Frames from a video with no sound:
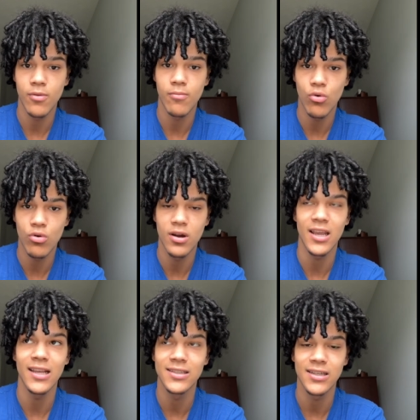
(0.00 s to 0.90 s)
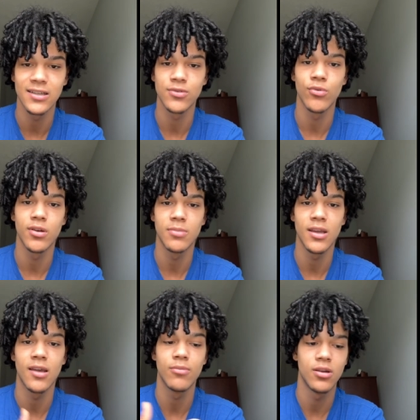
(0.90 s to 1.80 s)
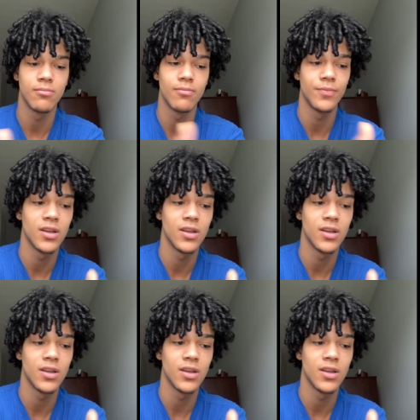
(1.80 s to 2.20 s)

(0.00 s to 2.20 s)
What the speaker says: the more easy it's going to be able to